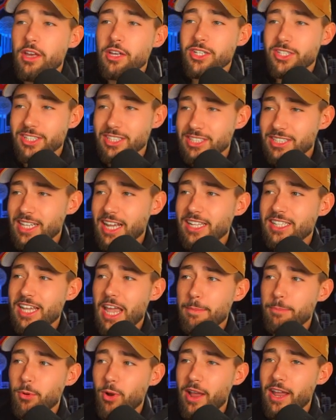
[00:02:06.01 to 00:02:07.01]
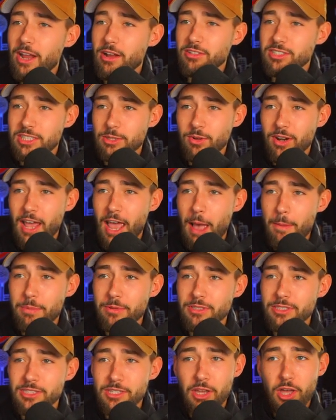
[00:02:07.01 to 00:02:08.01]
So let's take Tampa right here and see what
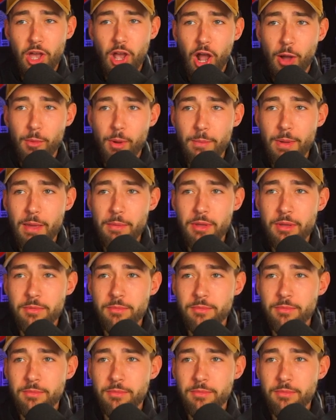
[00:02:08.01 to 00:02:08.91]
happens. Come on, baby.